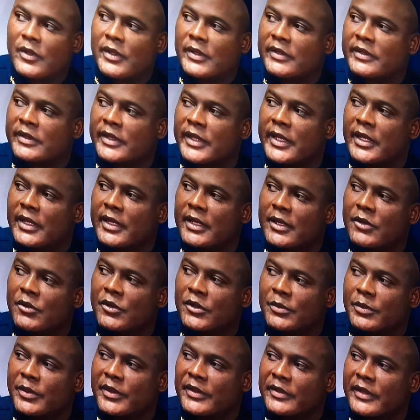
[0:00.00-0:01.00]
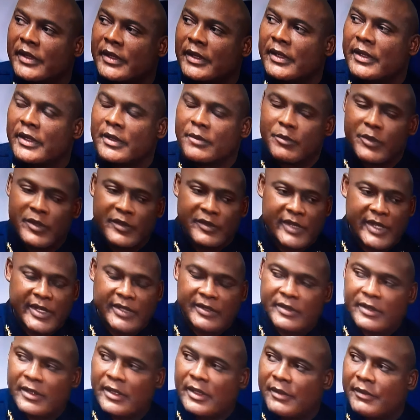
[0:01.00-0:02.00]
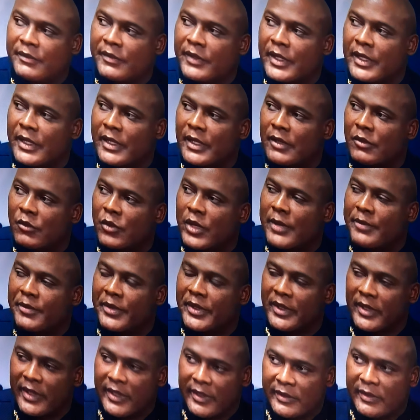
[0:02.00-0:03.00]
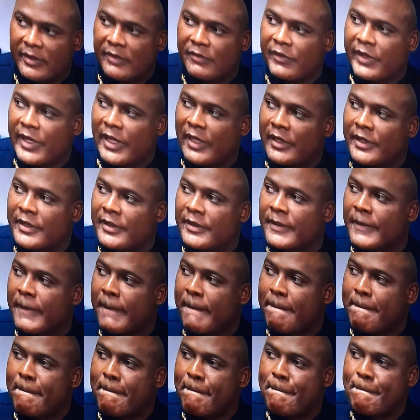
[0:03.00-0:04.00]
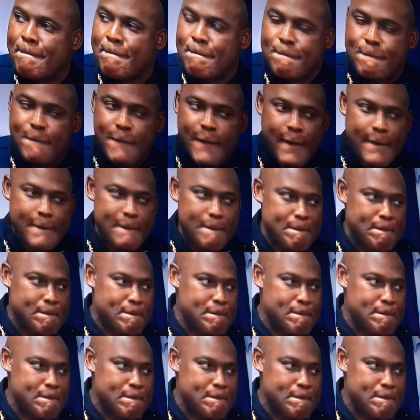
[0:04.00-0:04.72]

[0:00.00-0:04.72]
on the scene and he was in possession of a weapon. He's a felon. Okay.